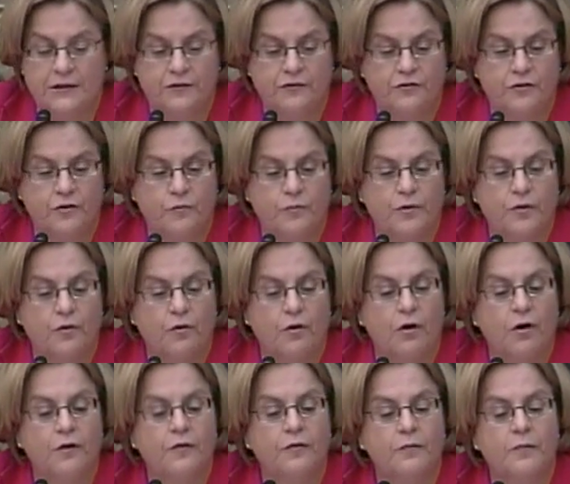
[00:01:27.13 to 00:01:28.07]
So we're
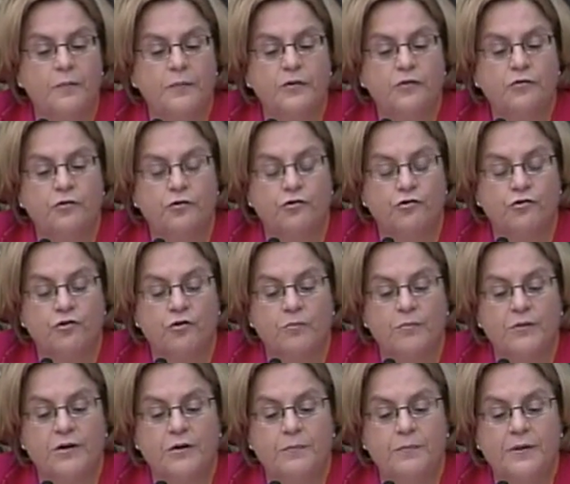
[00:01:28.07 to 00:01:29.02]
on the Mr.
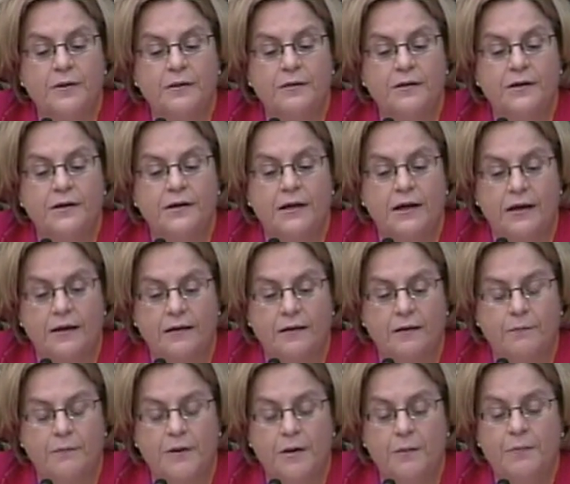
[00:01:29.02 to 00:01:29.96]
Sherman
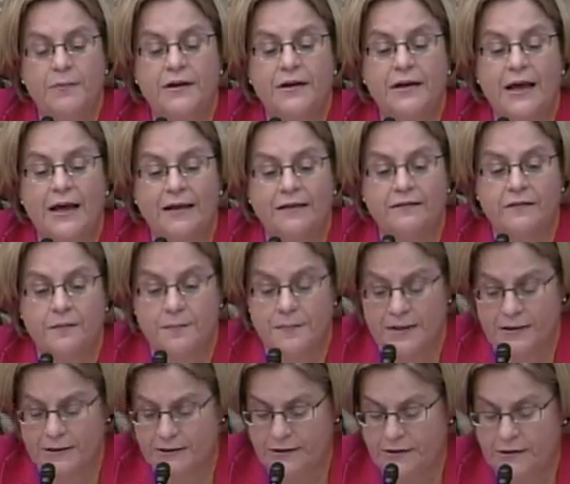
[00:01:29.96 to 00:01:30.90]
amendment as
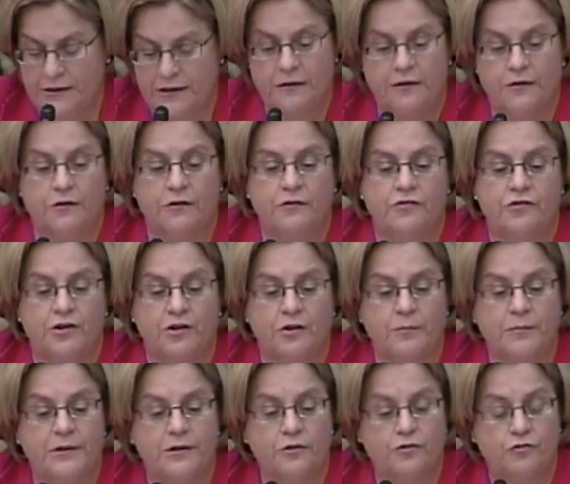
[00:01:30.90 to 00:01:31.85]
amended. And the
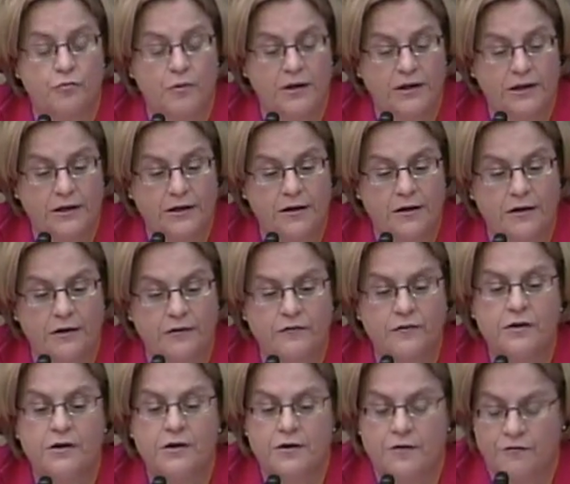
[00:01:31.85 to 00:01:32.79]
gentleman is
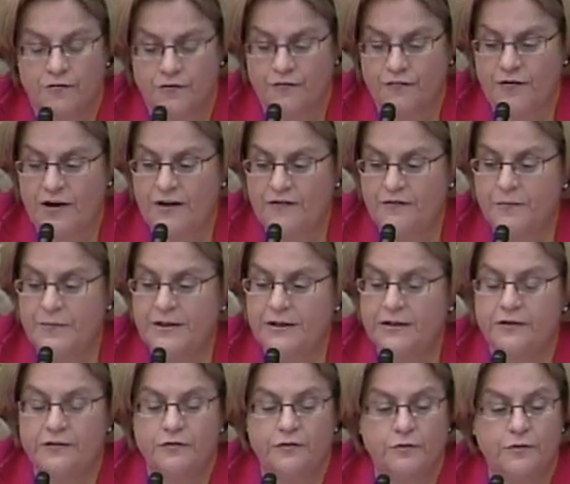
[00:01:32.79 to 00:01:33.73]
recognized for 5
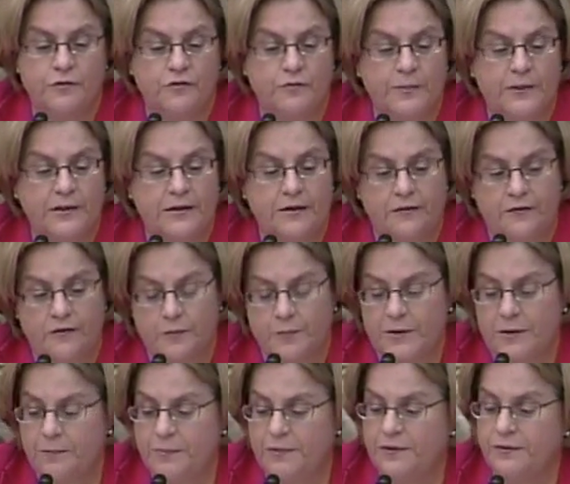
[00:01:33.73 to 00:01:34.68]
minutes to explain his
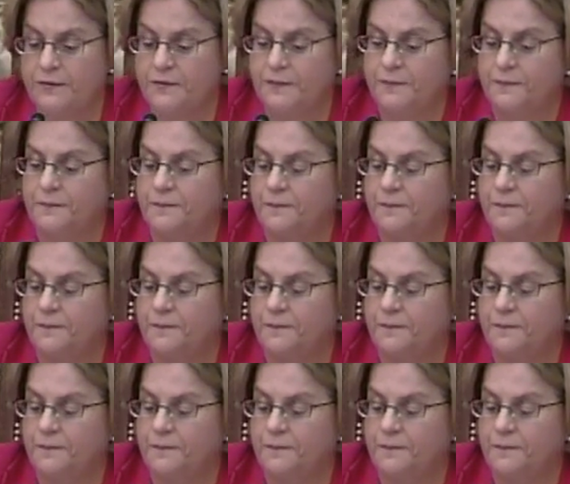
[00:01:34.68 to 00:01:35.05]
amendment.